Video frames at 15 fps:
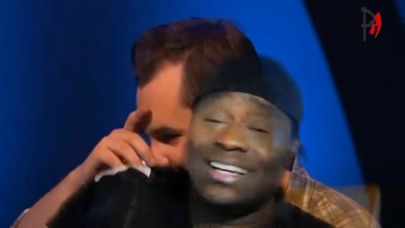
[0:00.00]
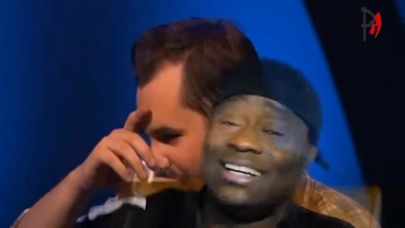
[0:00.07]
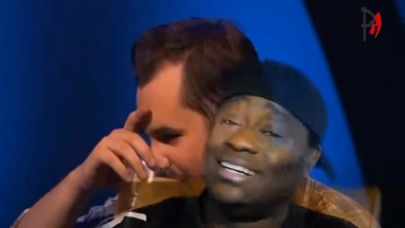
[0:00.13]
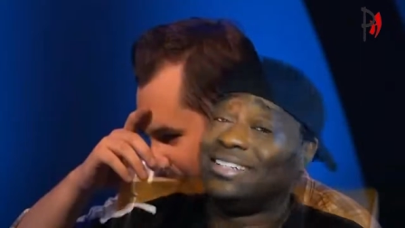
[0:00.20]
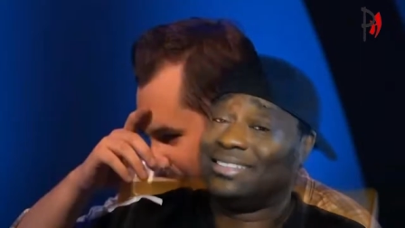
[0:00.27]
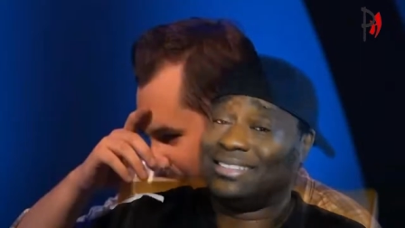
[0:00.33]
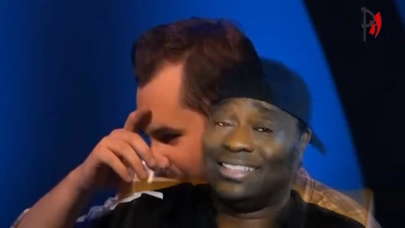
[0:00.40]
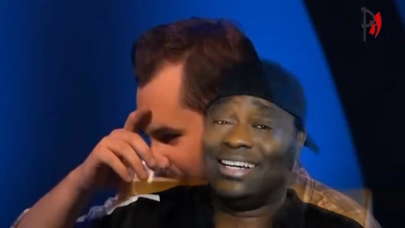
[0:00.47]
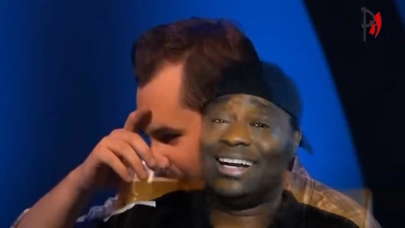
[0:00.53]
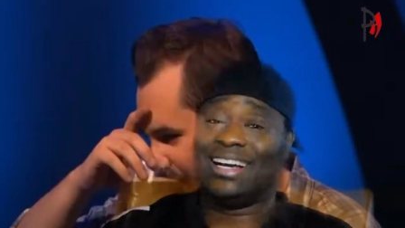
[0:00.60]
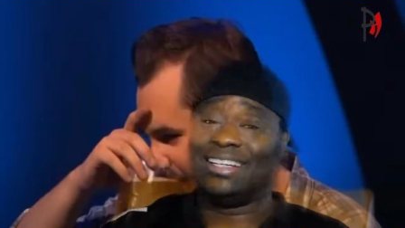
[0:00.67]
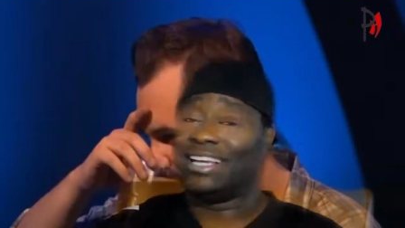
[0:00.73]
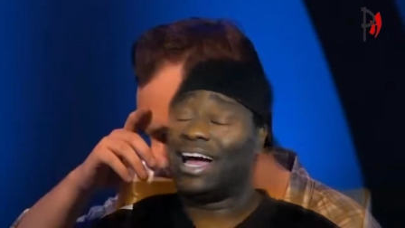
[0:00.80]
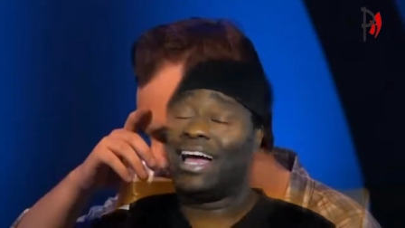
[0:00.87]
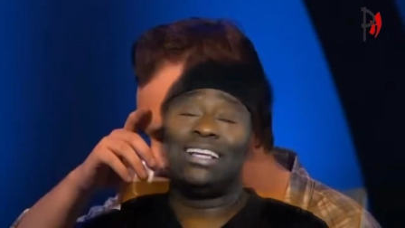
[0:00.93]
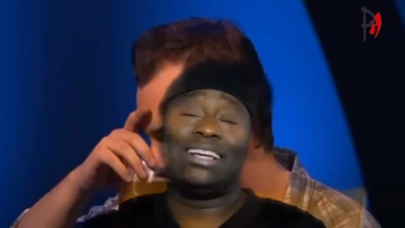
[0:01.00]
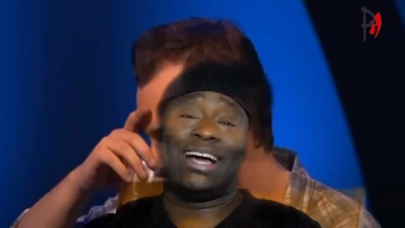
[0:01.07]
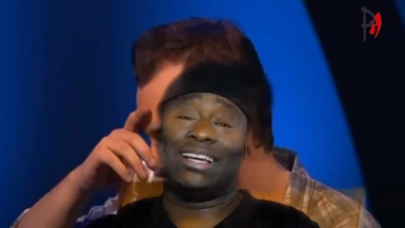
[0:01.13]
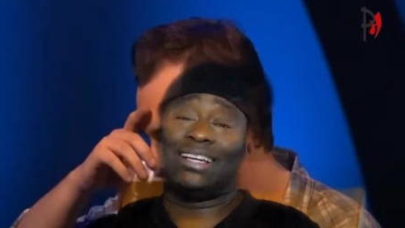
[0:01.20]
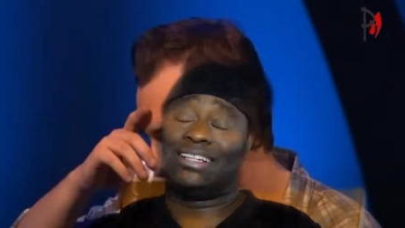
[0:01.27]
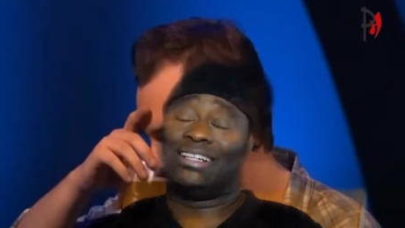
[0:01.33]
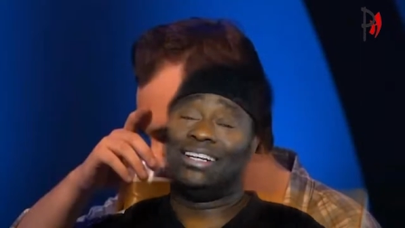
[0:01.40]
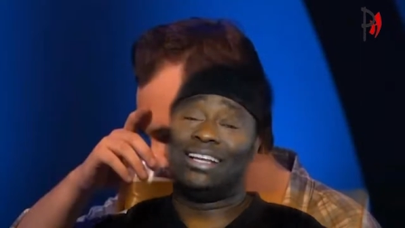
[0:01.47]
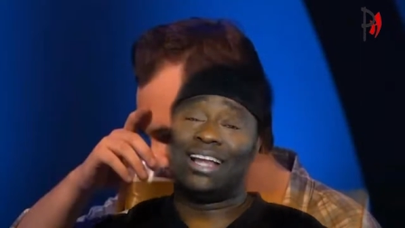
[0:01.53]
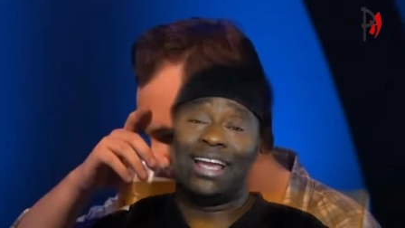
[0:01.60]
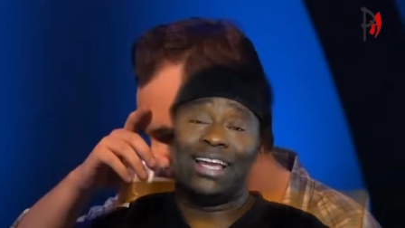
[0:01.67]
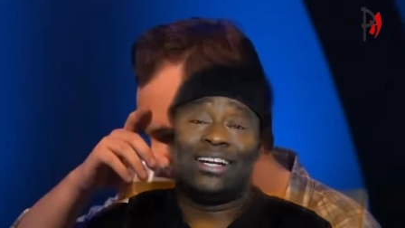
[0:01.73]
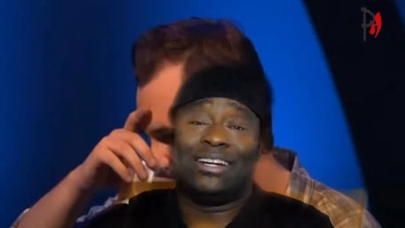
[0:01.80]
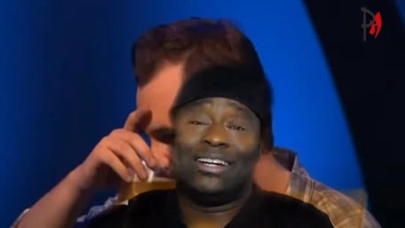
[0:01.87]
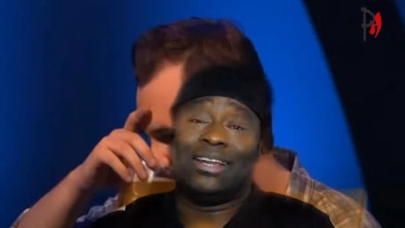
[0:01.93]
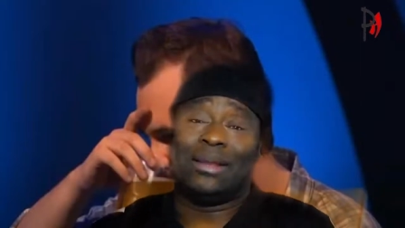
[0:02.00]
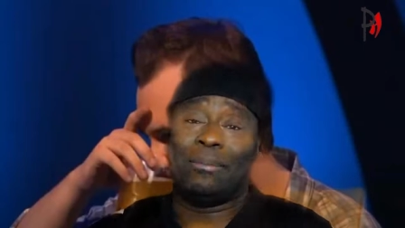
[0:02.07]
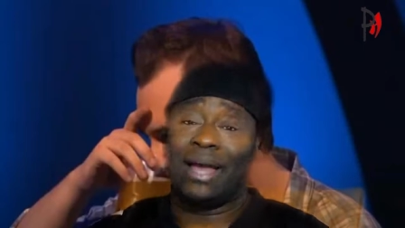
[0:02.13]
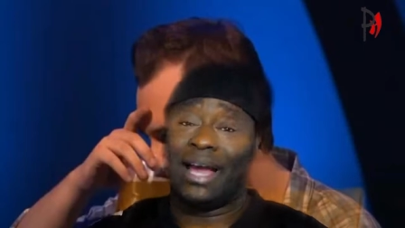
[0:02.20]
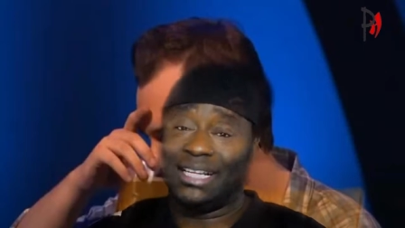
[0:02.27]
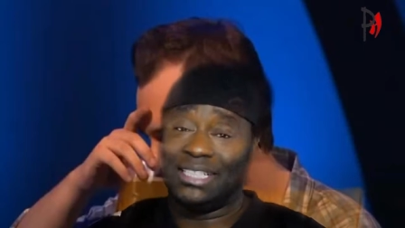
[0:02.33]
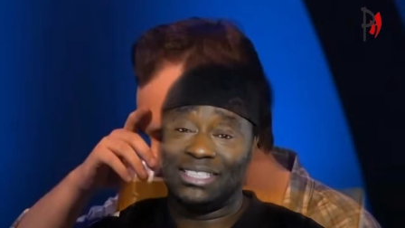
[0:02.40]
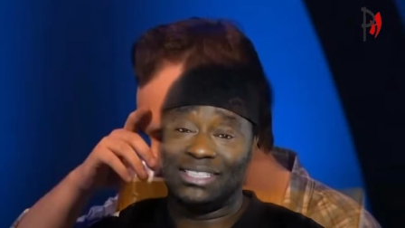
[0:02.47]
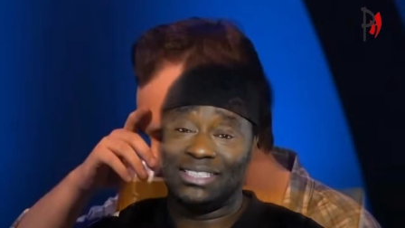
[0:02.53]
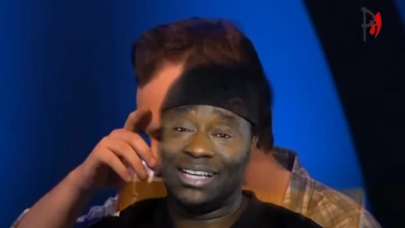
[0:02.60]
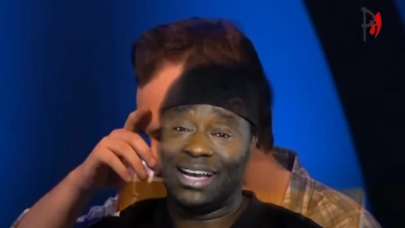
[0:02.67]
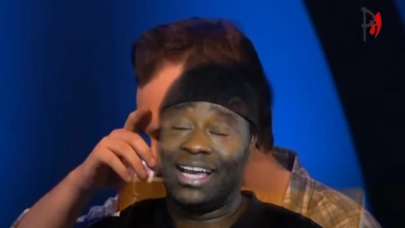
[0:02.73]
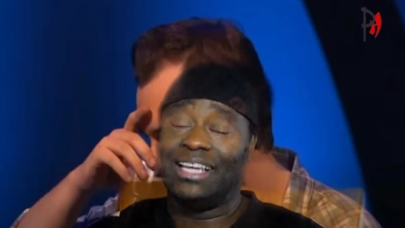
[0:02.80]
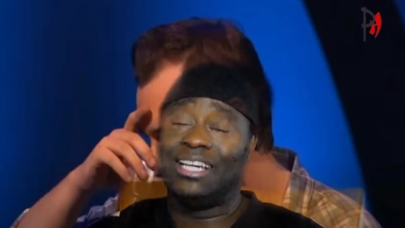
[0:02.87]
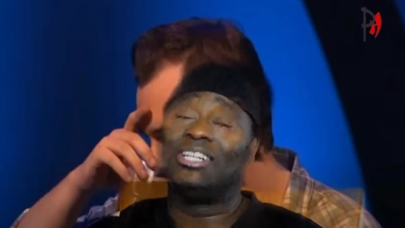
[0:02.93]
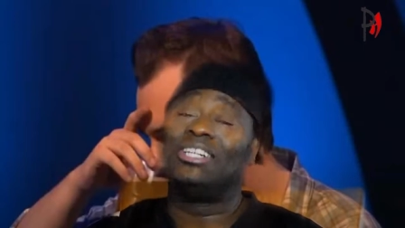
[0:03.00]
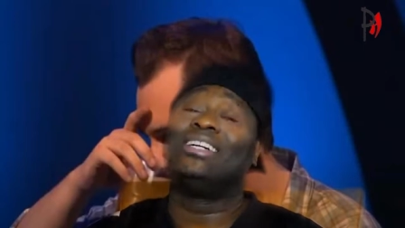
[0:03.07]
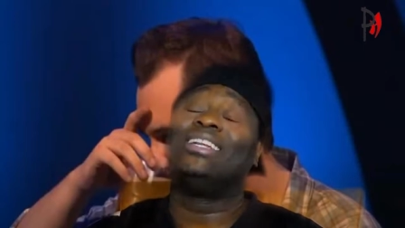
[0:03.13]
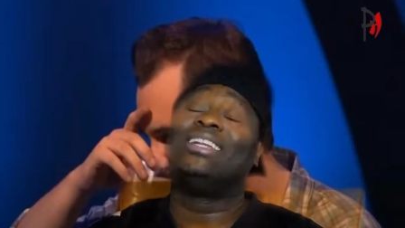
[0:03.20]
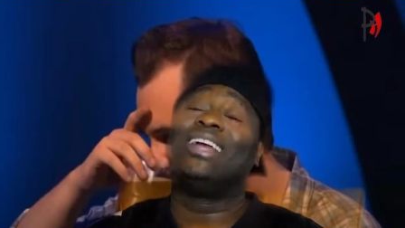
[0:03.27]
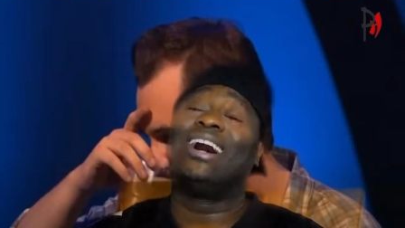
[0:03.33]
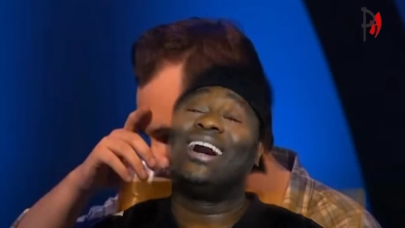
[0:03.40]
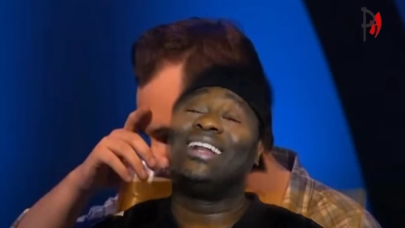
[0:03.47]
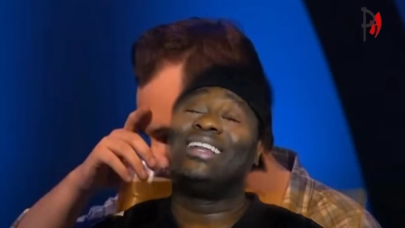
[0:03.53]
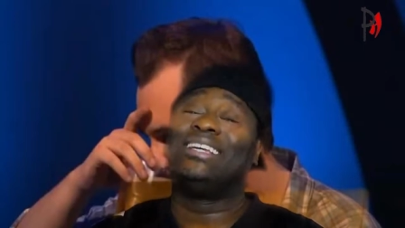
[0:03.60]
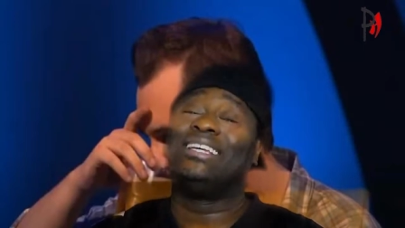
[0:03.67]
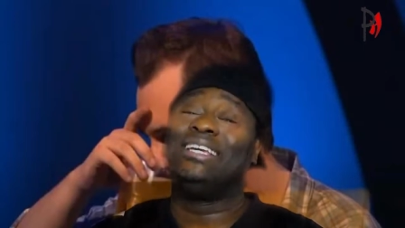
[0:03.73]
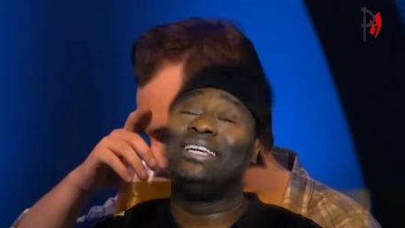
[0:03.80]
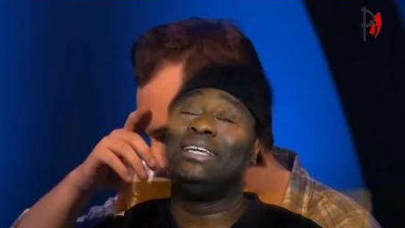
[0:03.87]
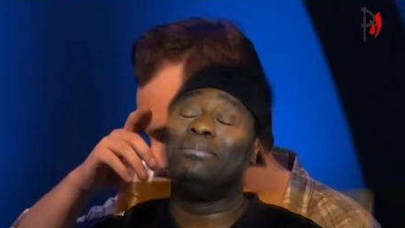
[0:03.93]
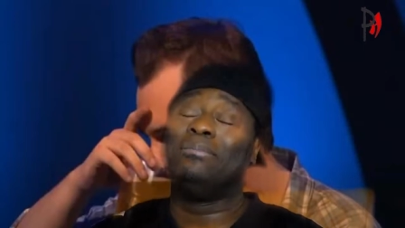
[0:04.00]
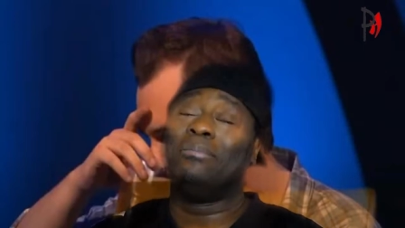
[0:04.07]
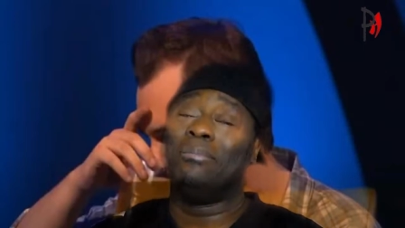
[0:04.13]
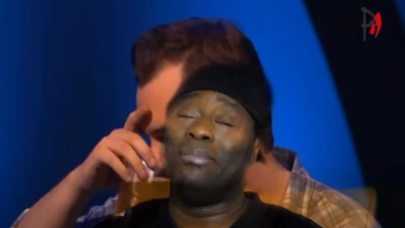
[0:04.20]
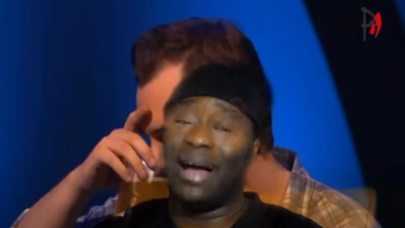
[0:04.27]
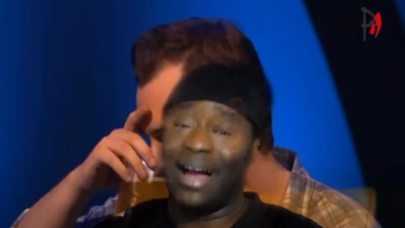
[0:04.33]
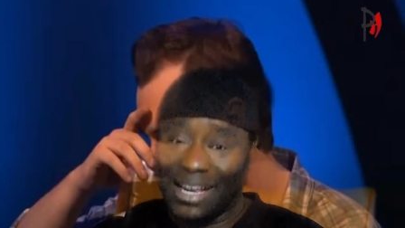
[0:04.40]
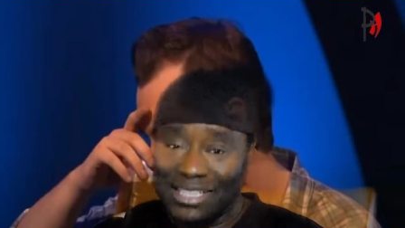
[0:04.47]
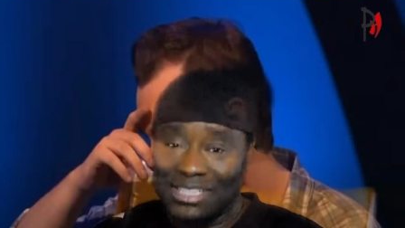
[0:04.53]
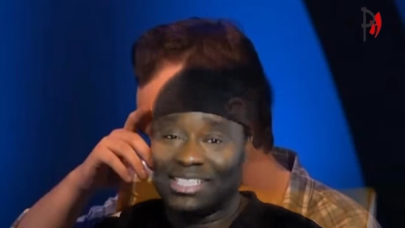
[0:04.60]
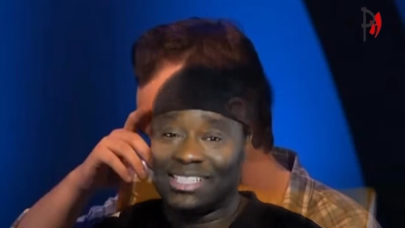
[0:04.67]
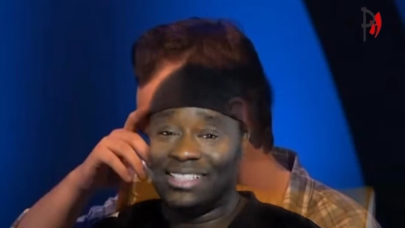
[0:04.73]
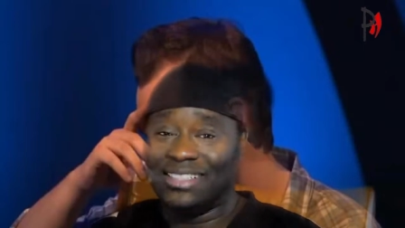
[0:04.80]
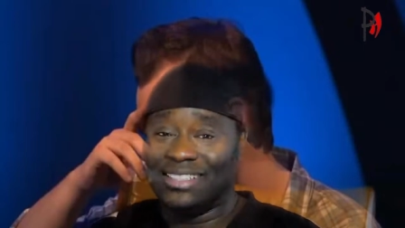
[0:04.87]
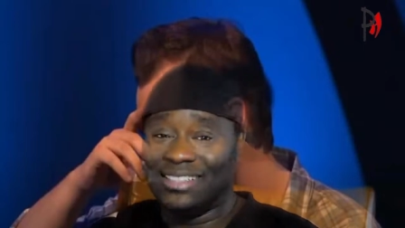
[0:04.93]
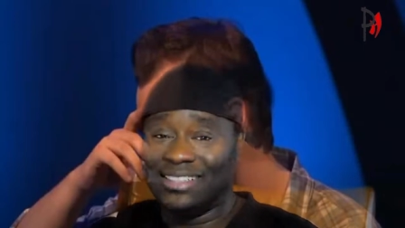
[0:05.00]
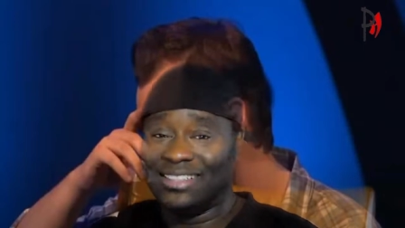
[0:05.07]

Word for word: oh God, I, I couldn't I couldn't imagine. I could not imagine